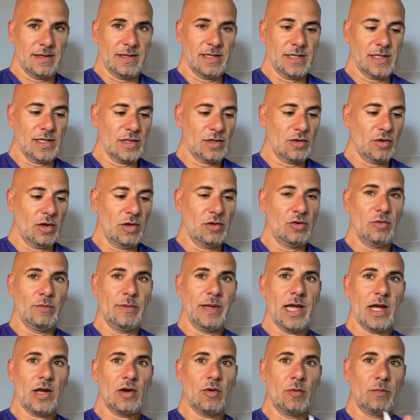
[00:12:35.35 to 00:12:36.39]
this is going to
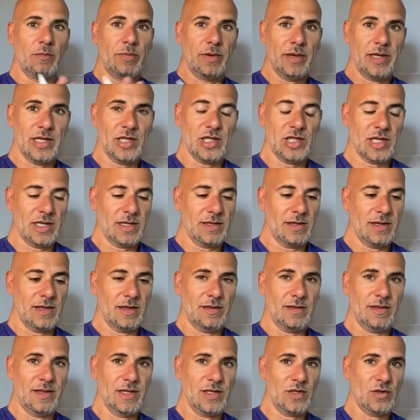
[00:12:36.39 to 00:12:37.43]
be a completion
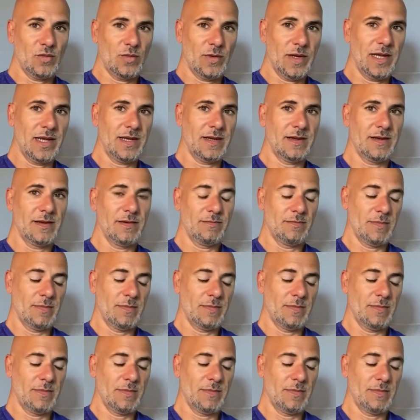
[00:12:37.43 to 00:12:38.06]
this week,